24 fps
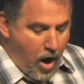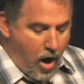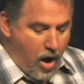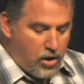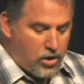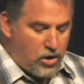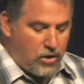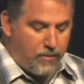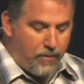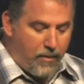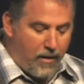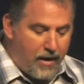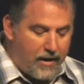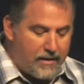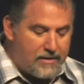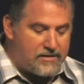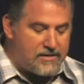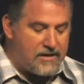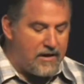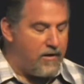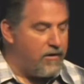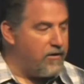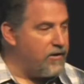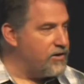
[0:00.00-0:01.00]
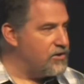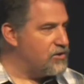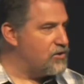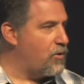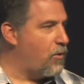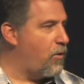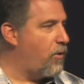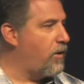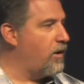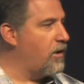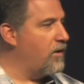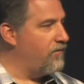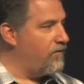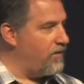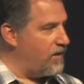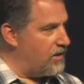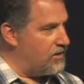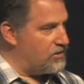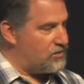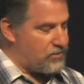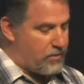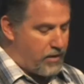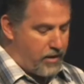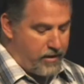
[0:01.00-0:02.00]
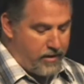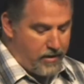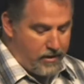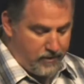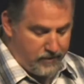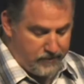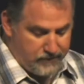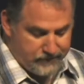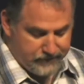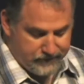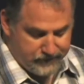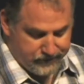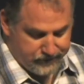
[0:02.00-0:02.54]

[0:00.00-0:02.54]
occupied territory of Israel.